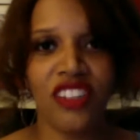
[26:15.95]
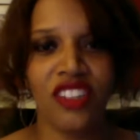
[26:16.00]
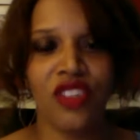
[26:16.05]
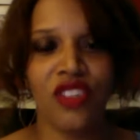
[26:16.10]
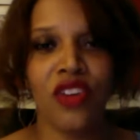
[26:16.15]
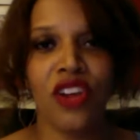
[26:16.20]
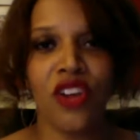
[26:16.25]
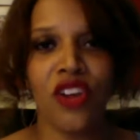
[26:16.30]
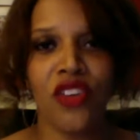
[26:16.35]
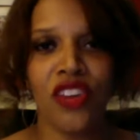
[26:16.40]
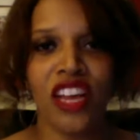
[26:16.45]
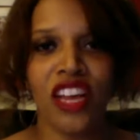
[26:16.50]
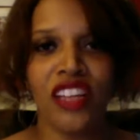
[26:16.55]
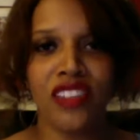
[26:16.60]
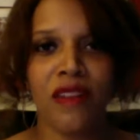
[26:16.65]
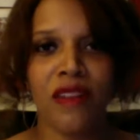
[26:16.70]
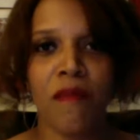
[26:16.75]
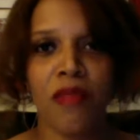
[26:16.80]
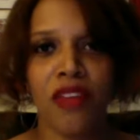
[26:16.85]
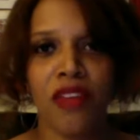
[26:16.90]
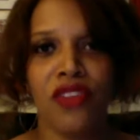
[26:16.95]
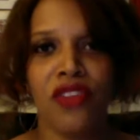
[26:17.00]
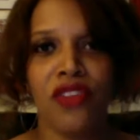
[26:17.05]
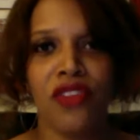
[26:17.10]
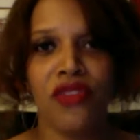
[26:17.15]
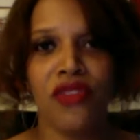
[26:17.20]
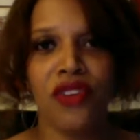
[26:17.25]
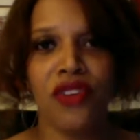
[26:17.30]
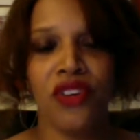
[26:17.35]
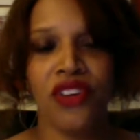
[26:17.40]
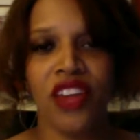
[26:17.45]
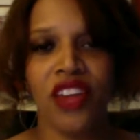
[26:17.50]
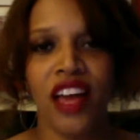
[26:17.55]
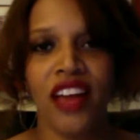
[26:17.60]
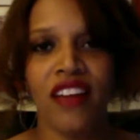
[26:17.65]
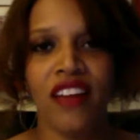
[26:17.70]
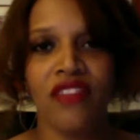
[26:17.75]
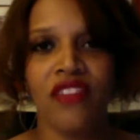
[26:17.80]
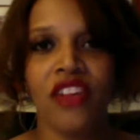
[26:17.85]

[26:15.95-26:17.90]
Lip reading: You can create something new for your life,